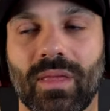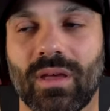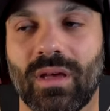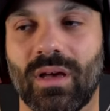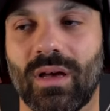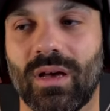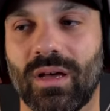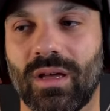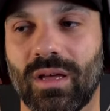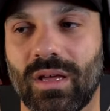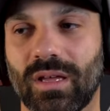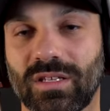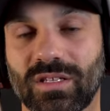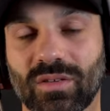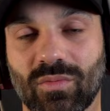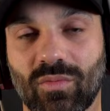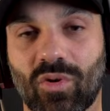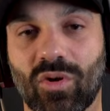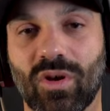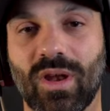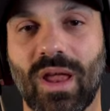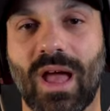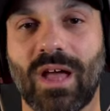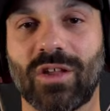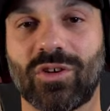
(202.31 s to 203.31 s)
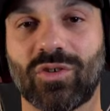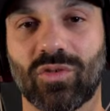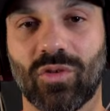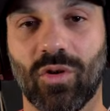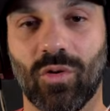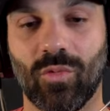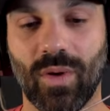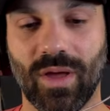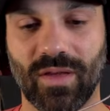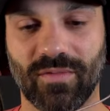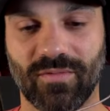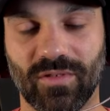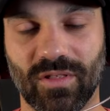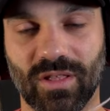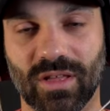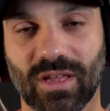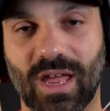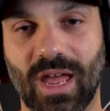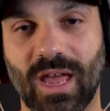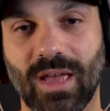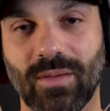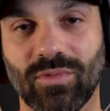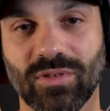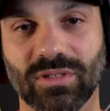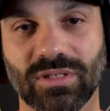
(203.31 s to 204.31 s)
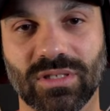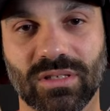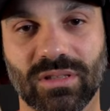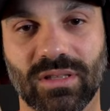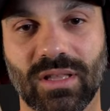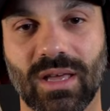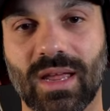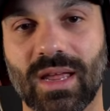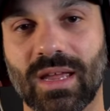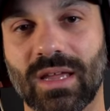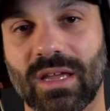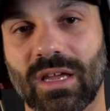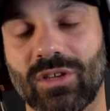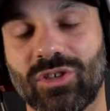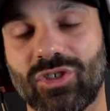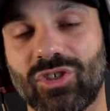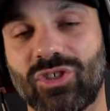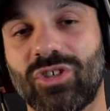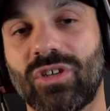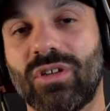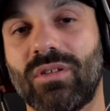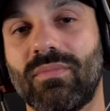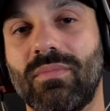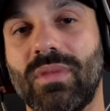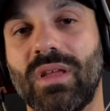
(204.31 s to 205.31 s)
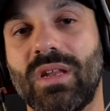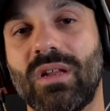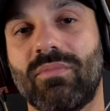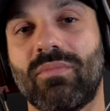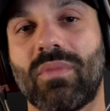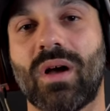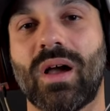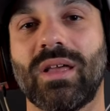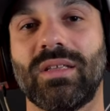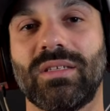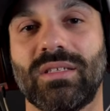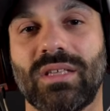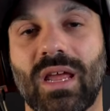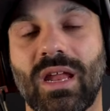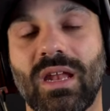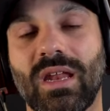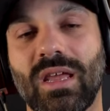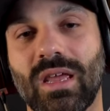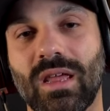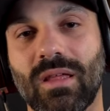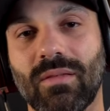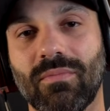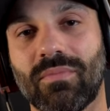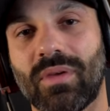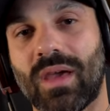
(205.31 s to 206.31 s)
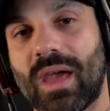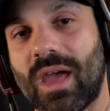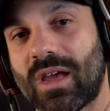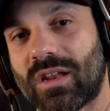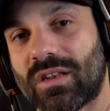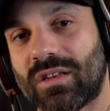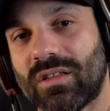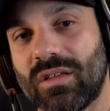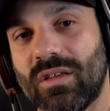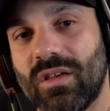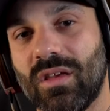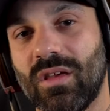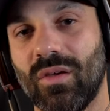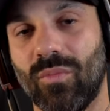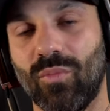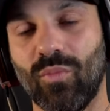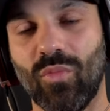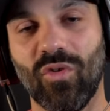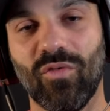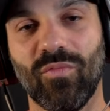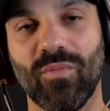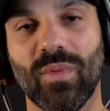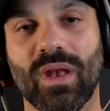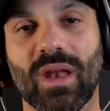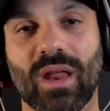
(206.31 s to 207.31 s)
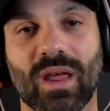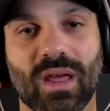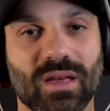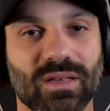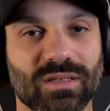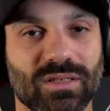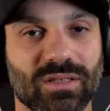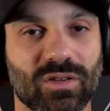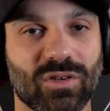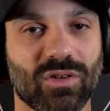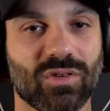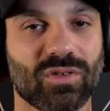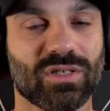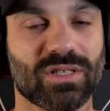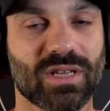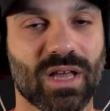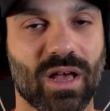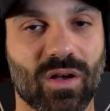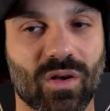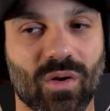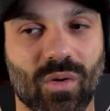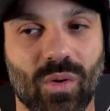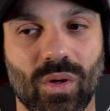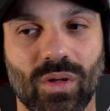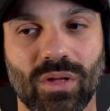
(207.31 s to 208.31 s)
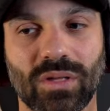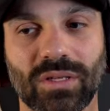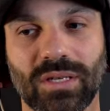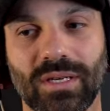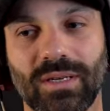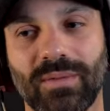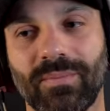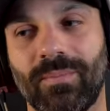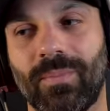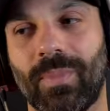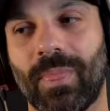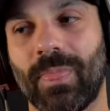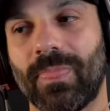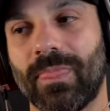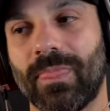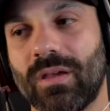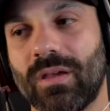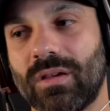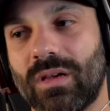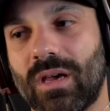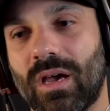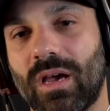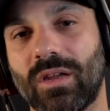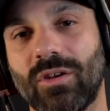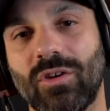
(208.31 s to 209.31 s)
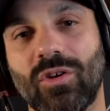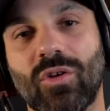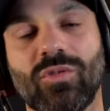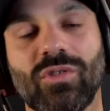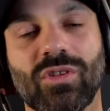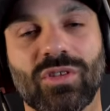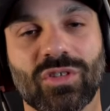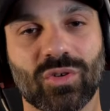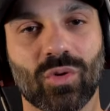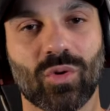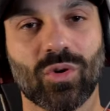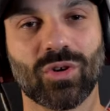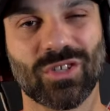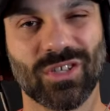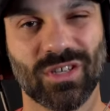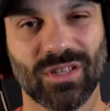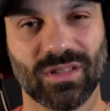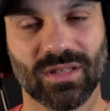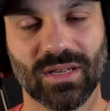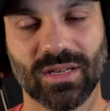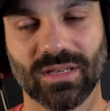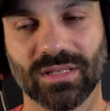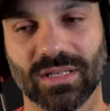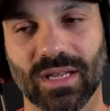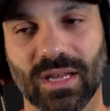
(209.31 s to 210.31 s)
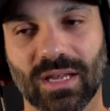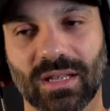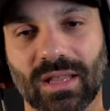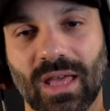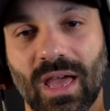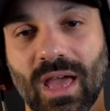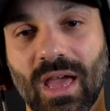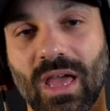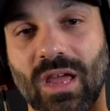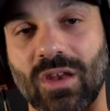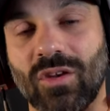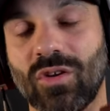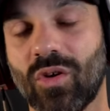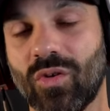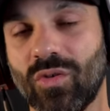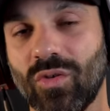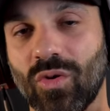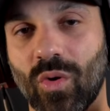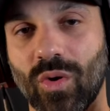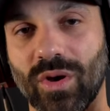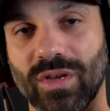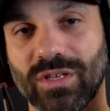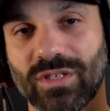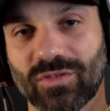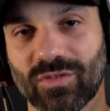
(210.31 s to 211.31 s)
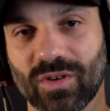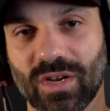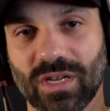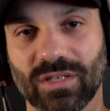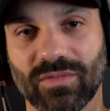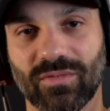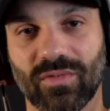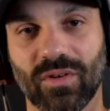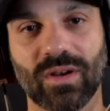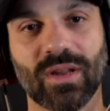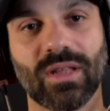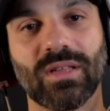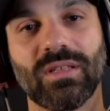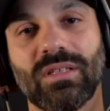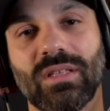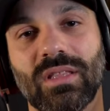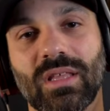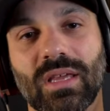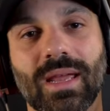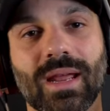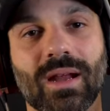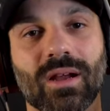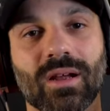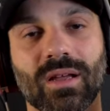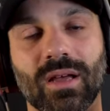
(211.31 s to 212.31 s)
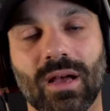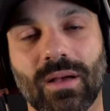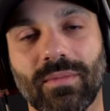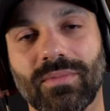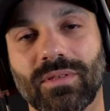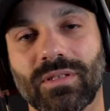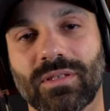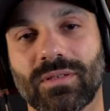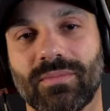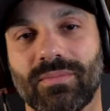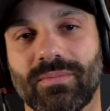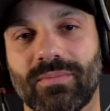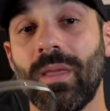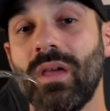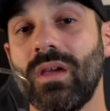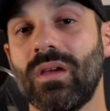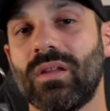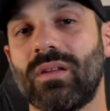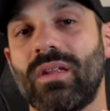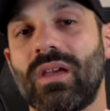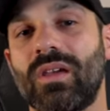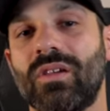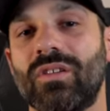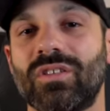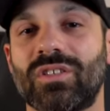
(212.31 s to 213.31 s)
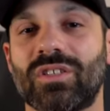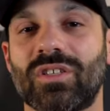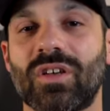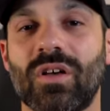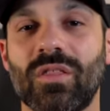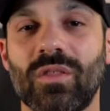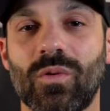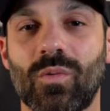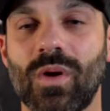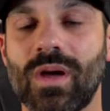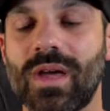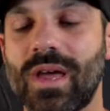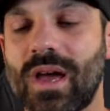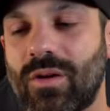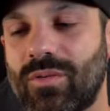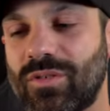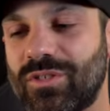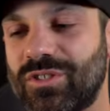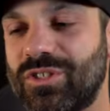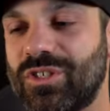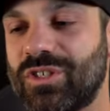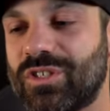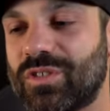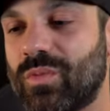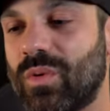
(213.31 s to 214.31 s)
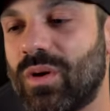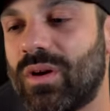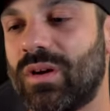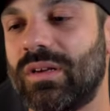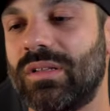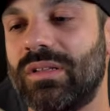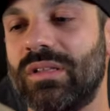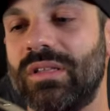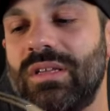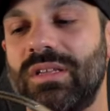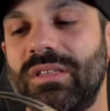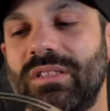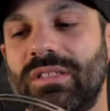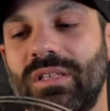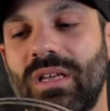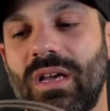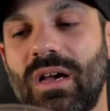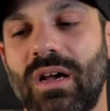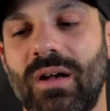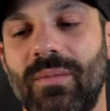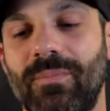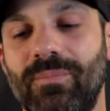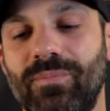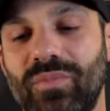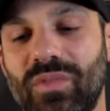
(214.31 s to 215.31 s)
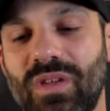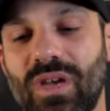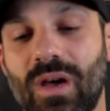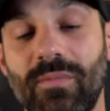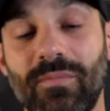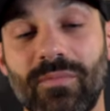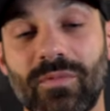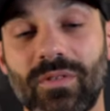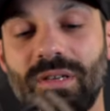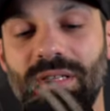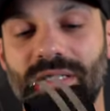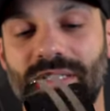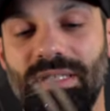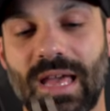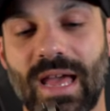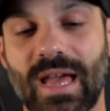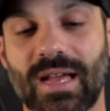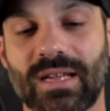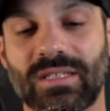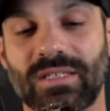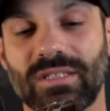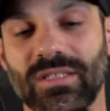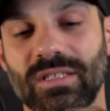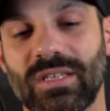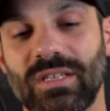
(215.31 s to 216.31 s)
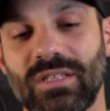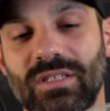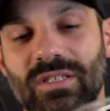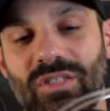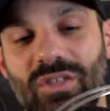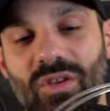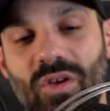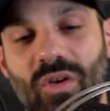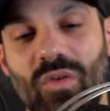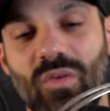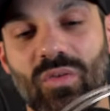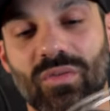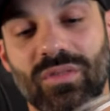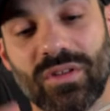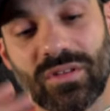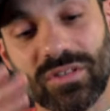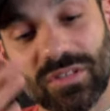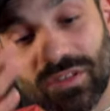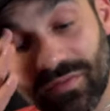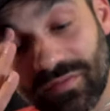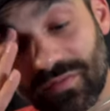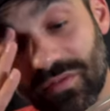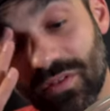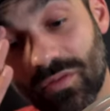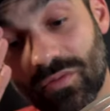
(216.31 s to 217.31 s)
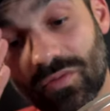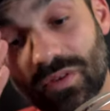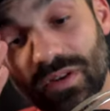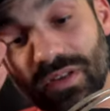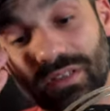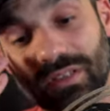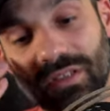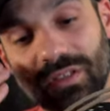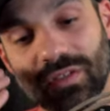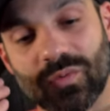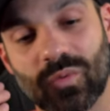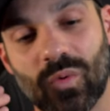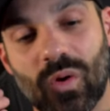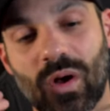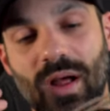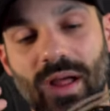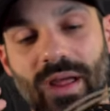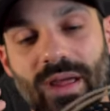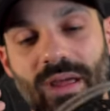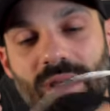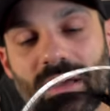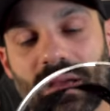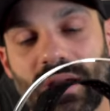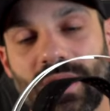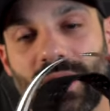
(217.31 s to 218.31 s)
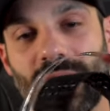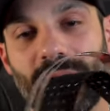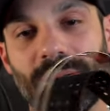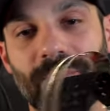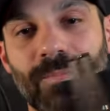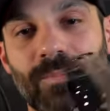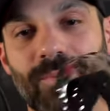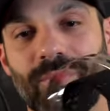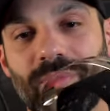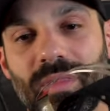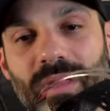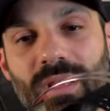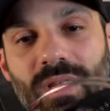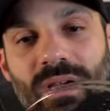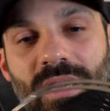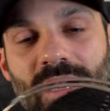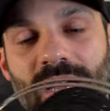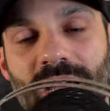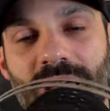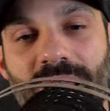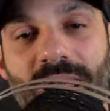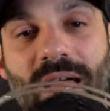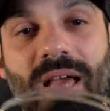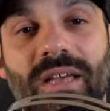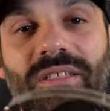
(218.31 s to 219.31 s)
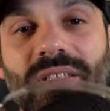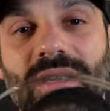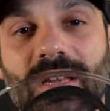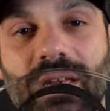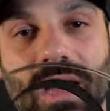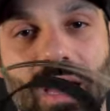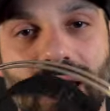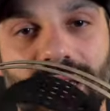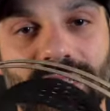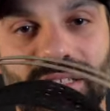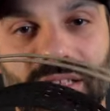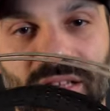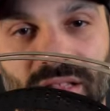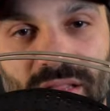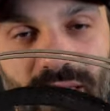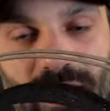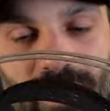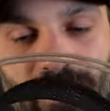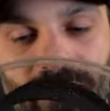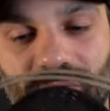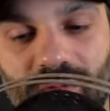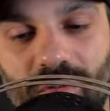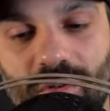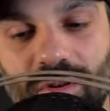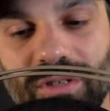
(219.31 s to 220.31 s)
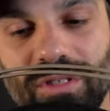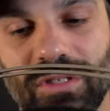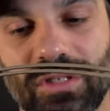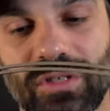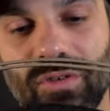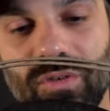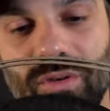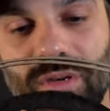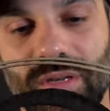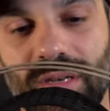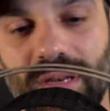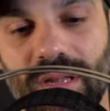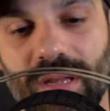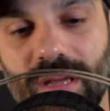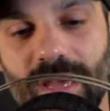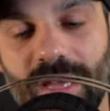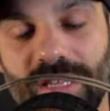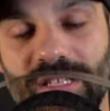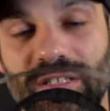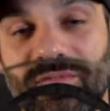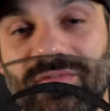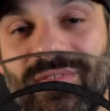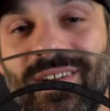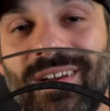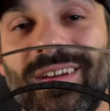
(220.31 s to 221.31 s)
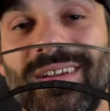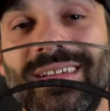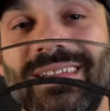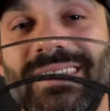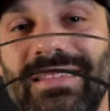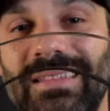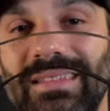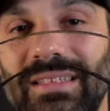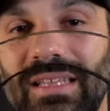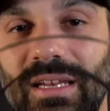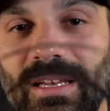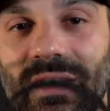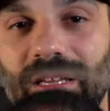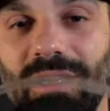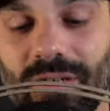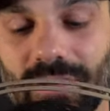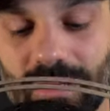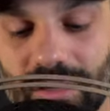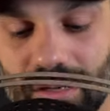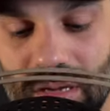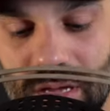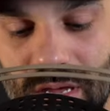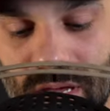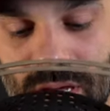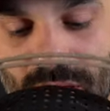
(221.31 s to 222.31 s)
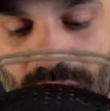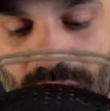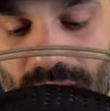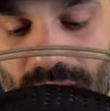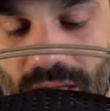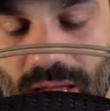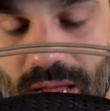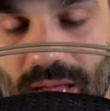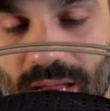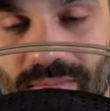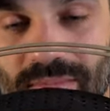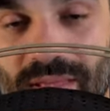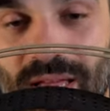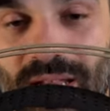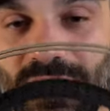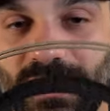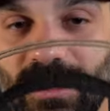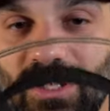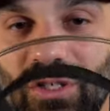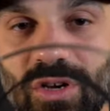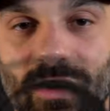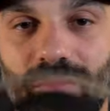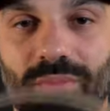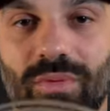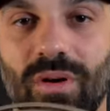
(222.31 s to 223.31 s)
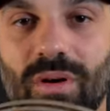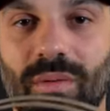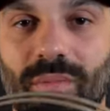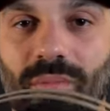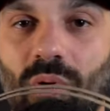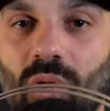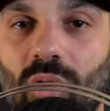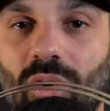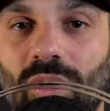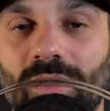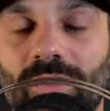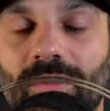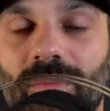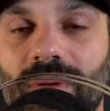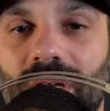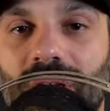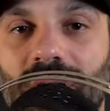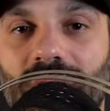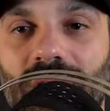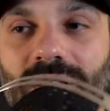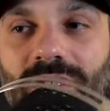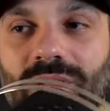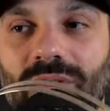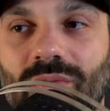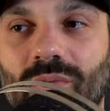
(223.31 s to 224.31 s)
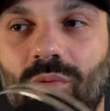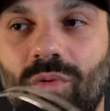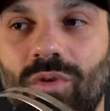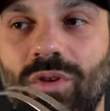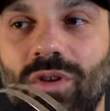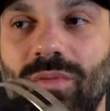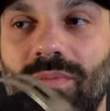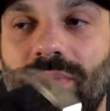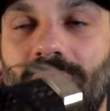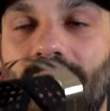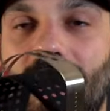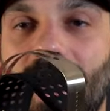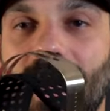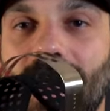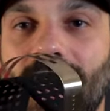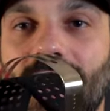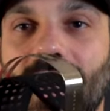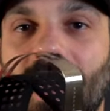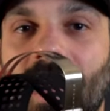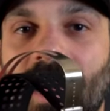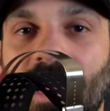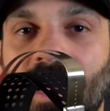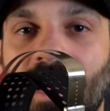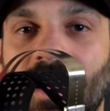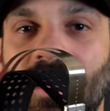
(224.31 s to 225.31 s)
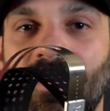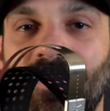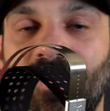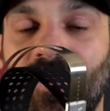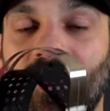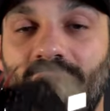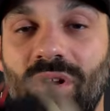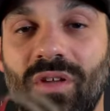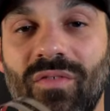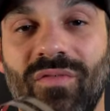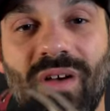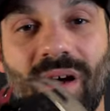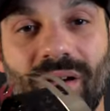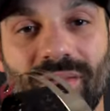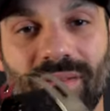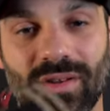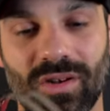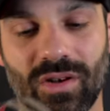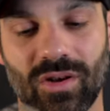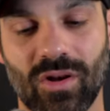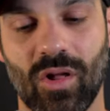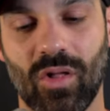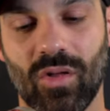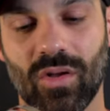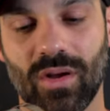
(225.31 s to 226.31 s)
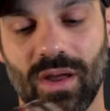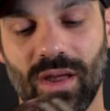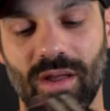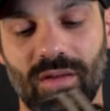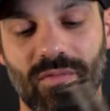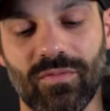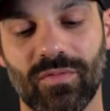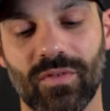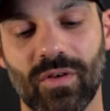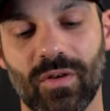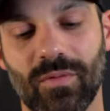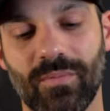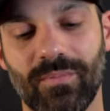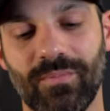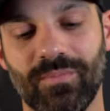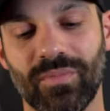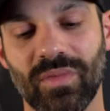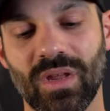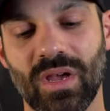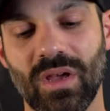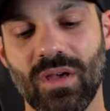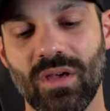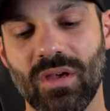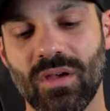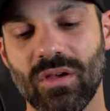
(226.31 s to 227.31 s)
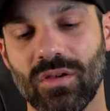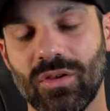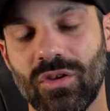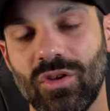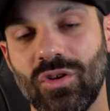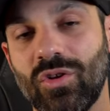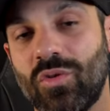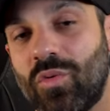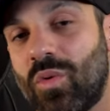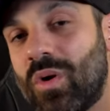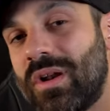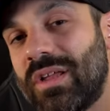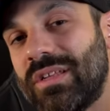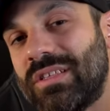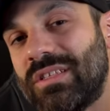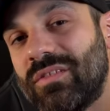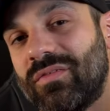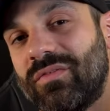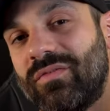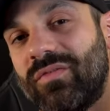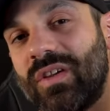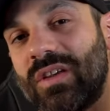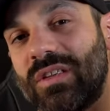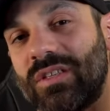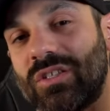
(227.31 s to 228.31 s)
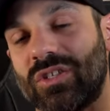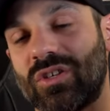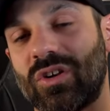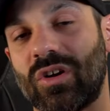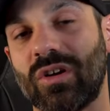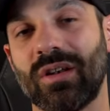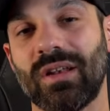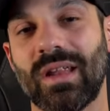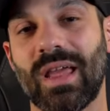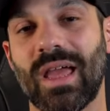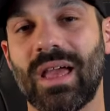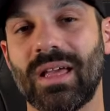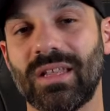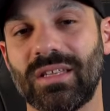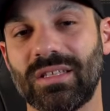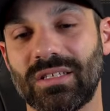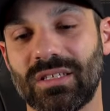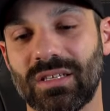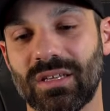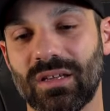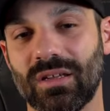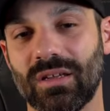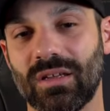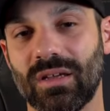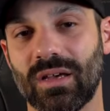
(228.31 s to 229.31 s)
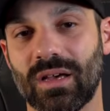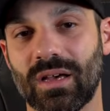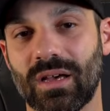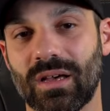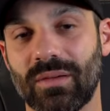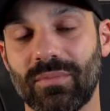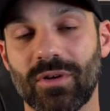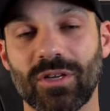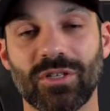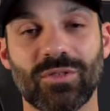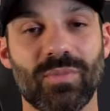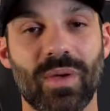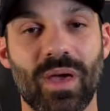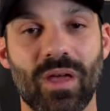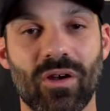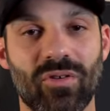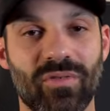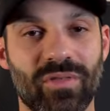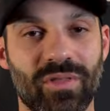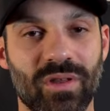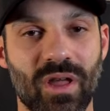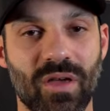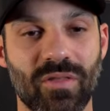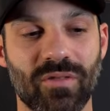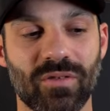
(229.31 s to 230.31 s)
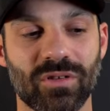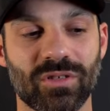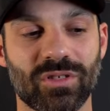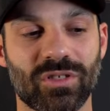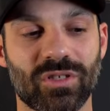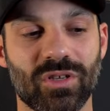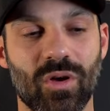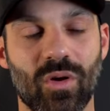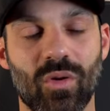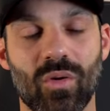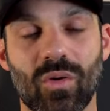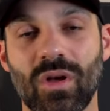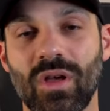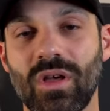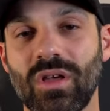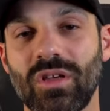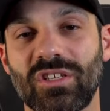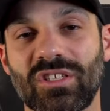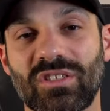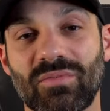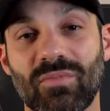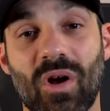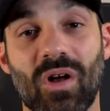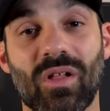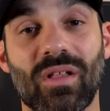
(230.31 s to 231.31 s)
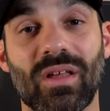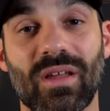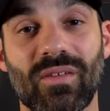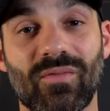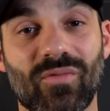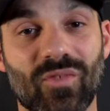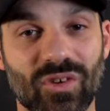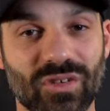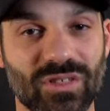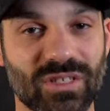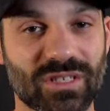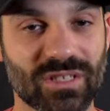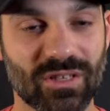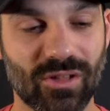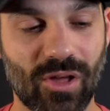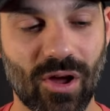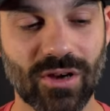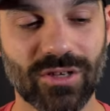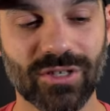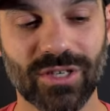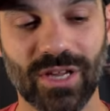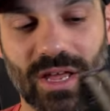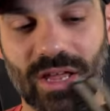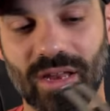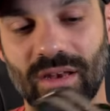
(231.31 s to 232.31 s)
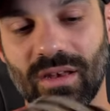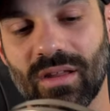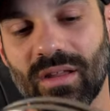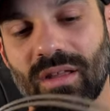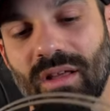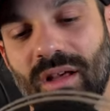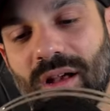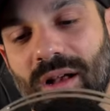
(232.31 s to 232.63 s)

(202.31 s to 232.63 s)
Uh, it's a more natural way for the cable to lay. It should minimize any impact movement has on your sound quality uh, no distortion, things like that, and no noise transferred into the ear cups. Now you saw the way I was just wearing these. Um, comfort is excellent, so there's a few reasons why. Um, it has a nice clamp force to it. It's very linear, and that's super important because when you buy a $3,500 headphone, you don't want it to fit certain heads uh, much better than others. So small head versus large head.